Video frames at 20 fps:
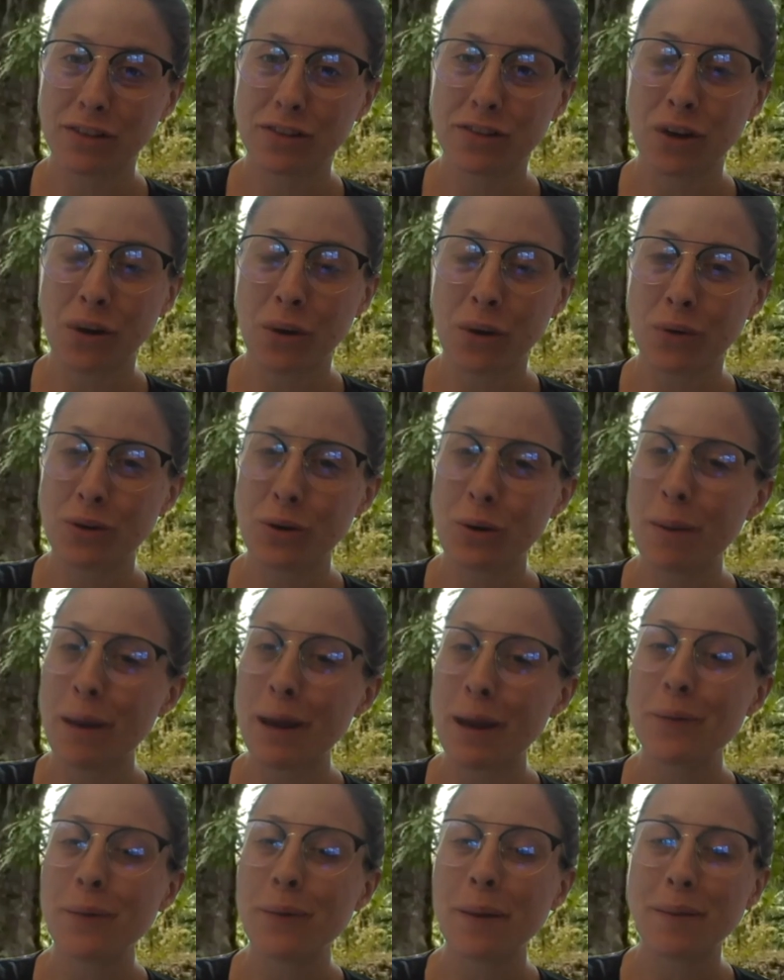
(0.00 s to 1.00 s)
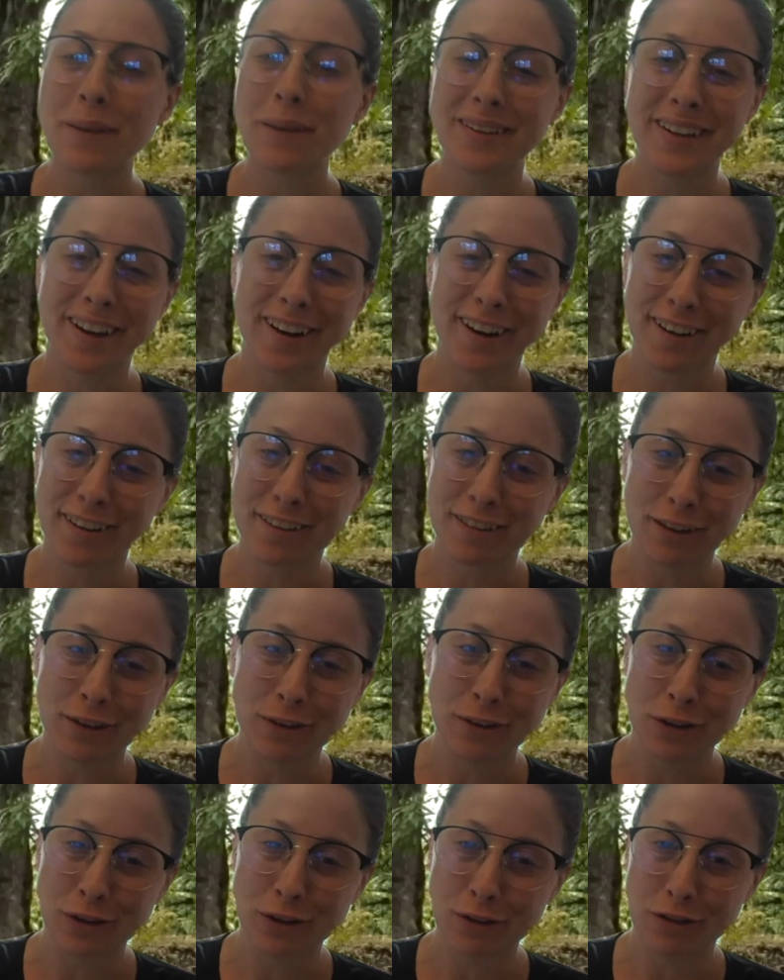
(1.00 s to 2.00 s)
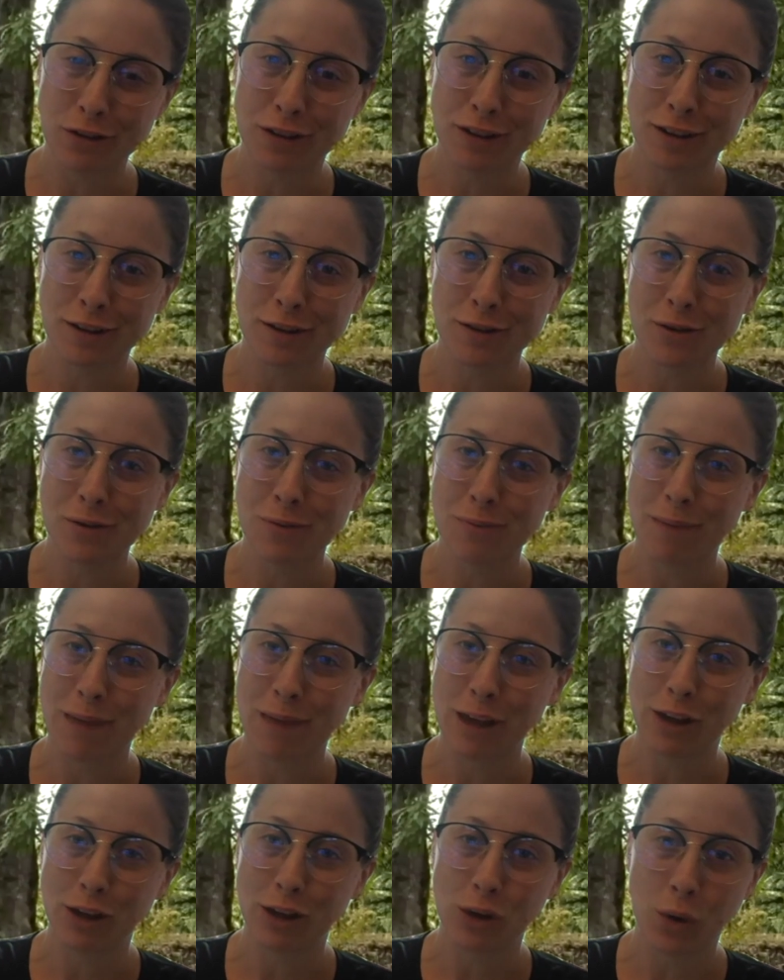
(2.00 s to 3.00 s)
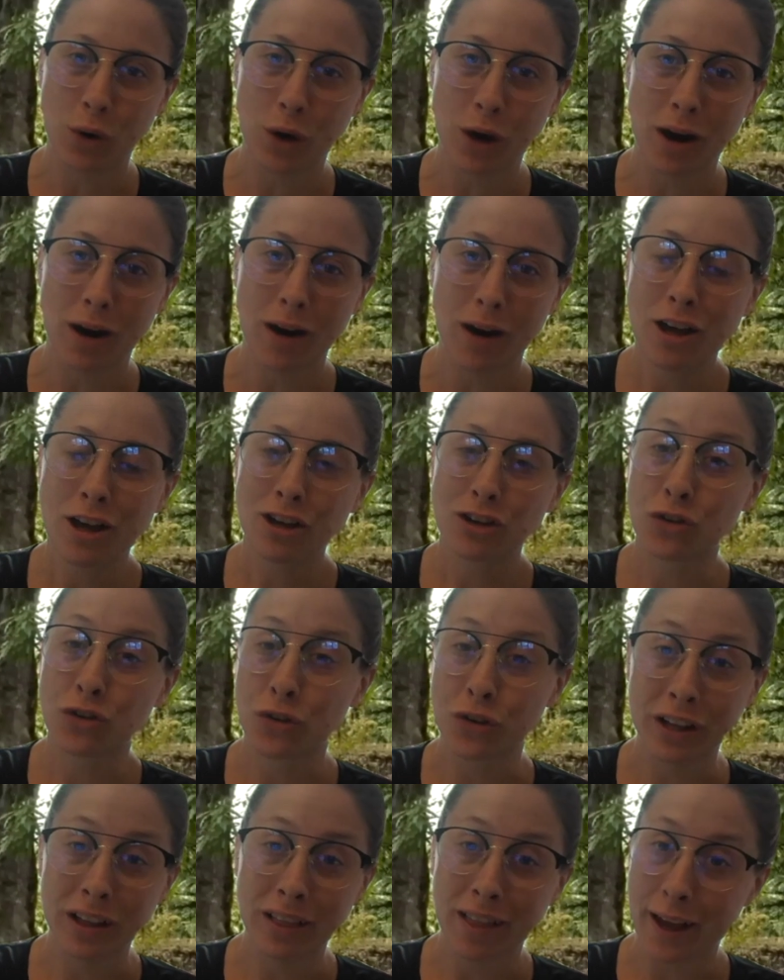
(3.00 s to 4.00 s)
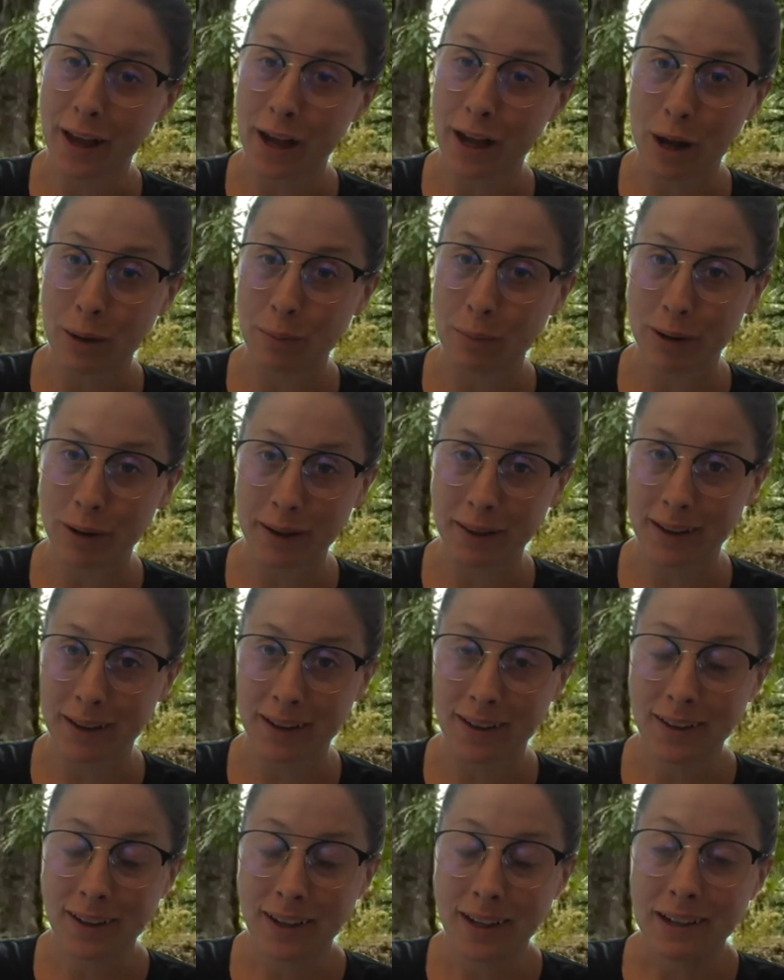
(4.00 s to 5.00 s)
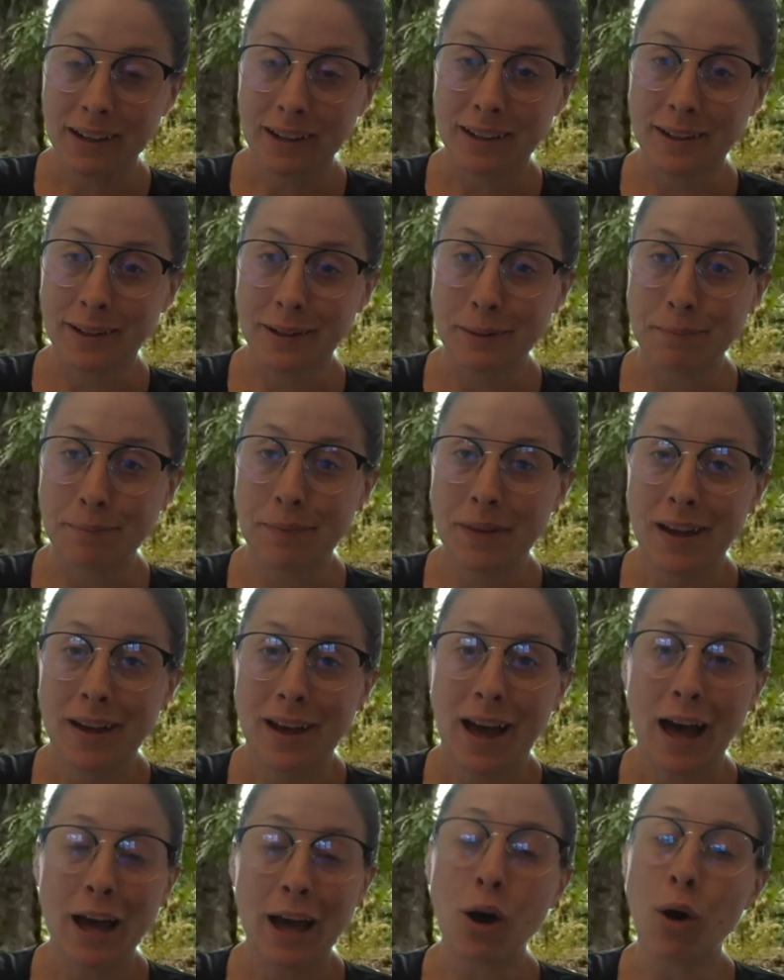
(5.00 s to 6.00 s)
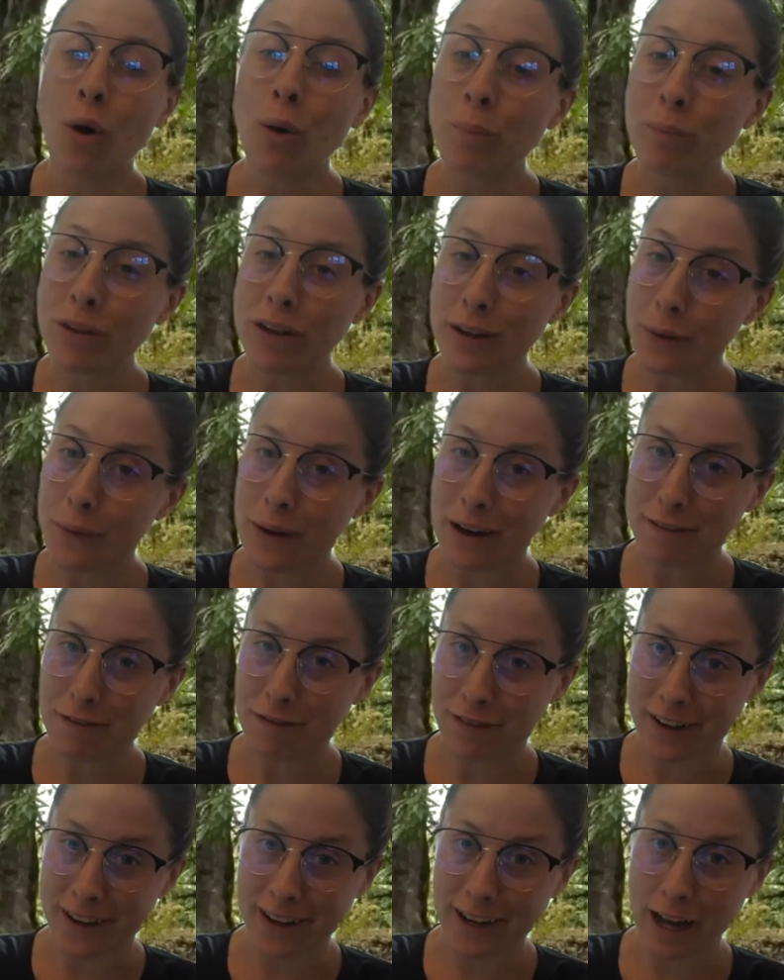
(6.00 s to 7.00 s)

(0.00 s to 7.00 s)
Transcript: So no matter what materials you use to make your tree-like umbrella, I hope that you have fun.